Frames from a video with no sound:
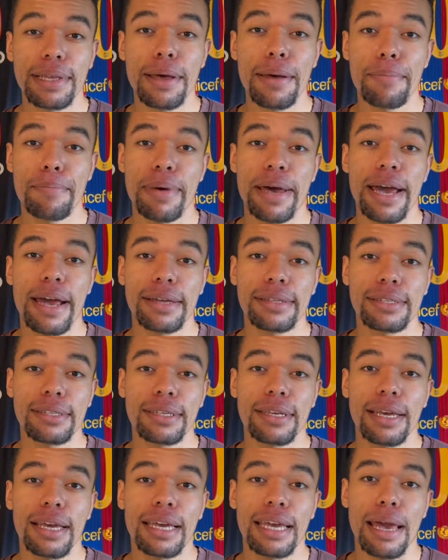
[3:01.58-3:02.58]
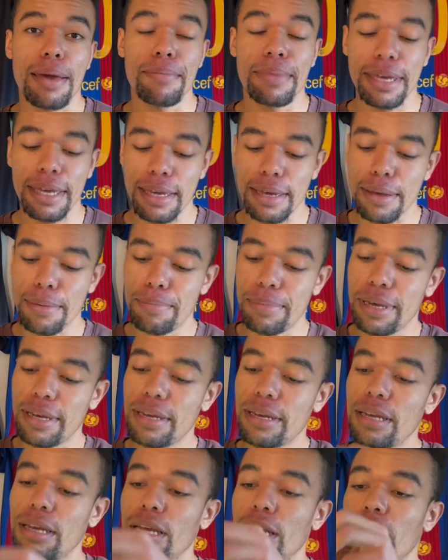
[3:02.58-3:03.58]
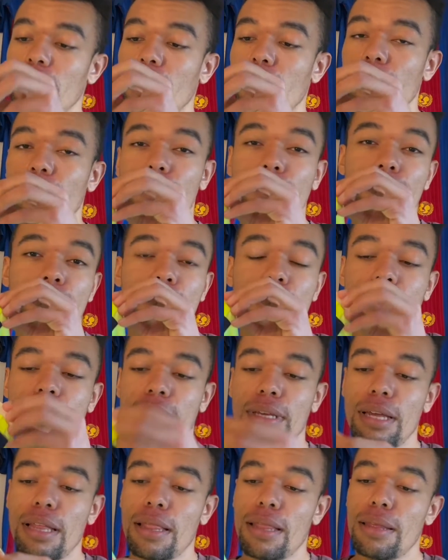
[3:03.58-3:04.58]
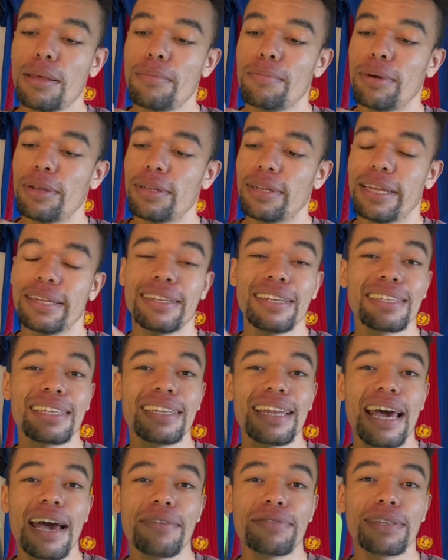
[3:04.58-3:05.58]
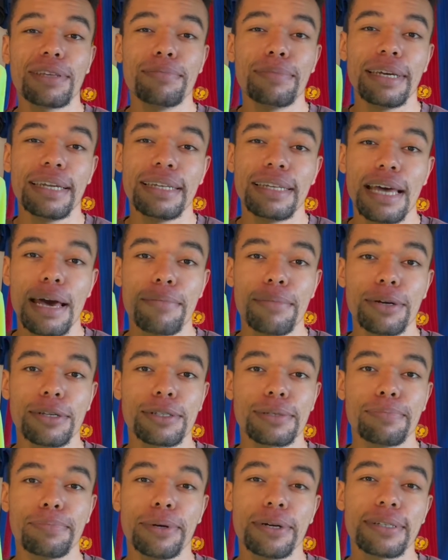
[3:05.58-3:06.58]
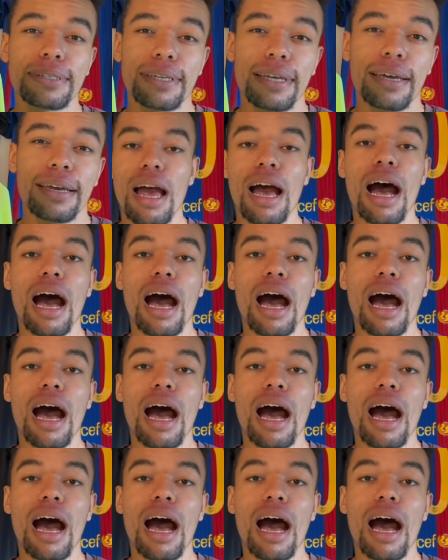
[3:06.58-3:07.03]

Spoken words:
a patch can be a bit loose, but it doesn't have to be damaged per se.